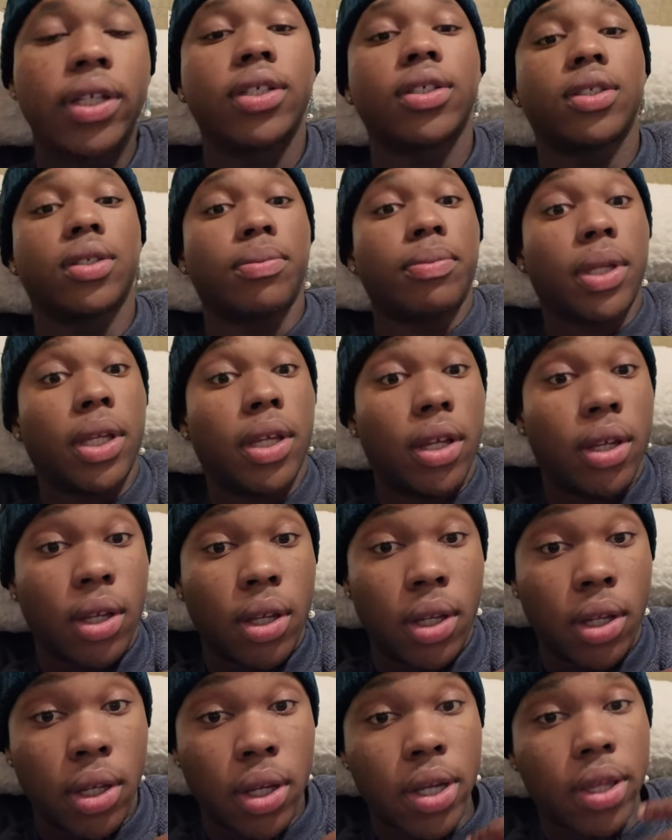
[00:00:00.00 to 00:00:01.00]
least to me,
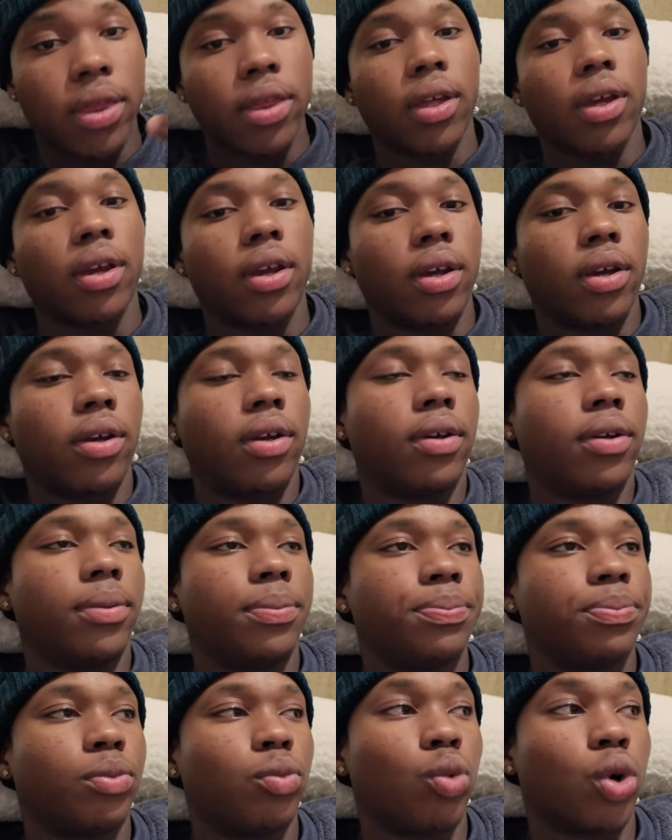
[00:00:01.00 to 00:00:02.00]
I think.
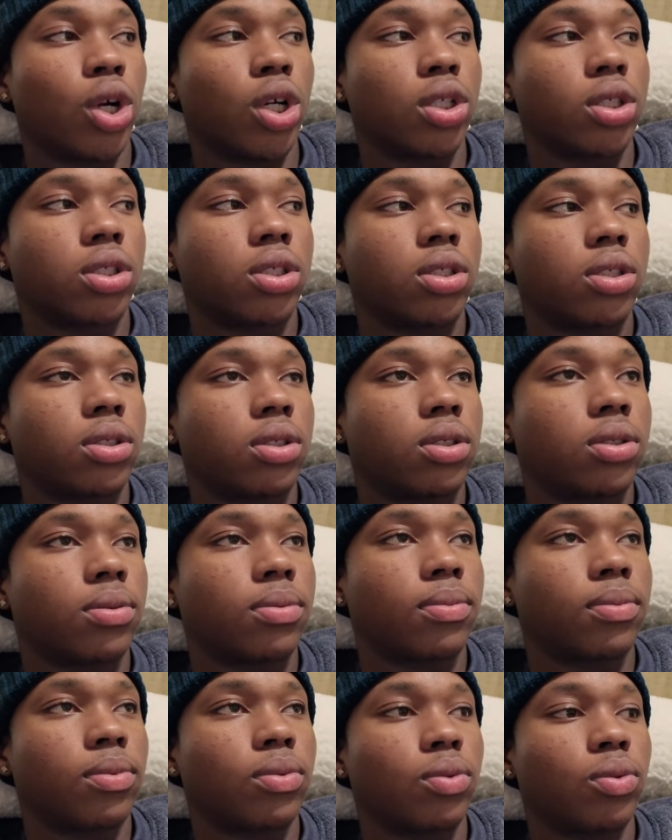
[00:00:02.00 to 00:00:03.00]
Words.
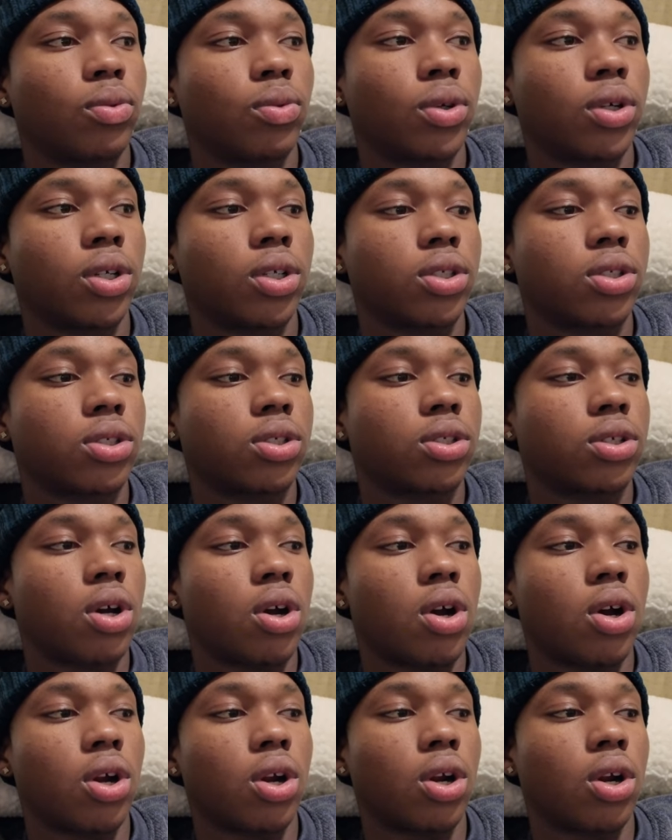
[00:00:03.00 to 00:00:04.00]
Words
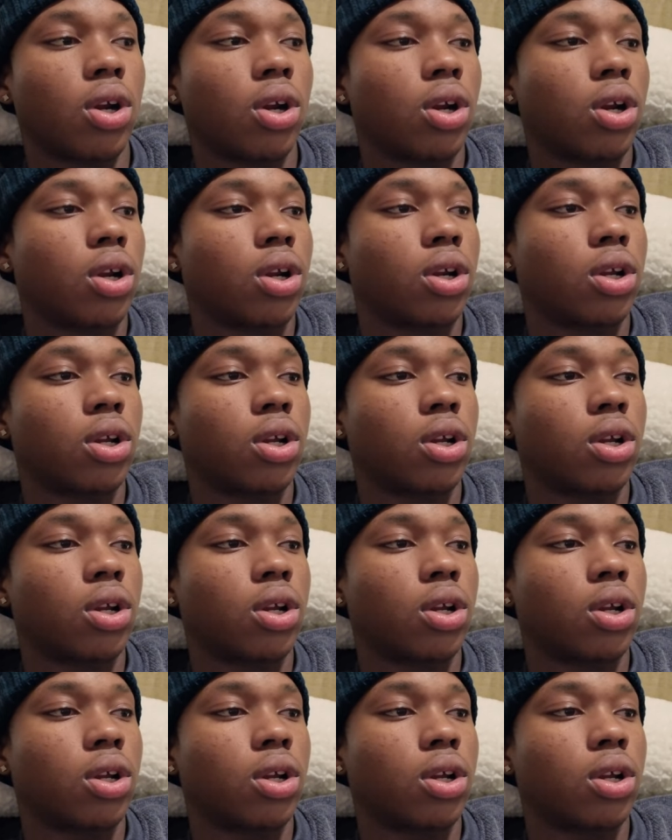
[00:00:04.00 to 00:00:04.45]
are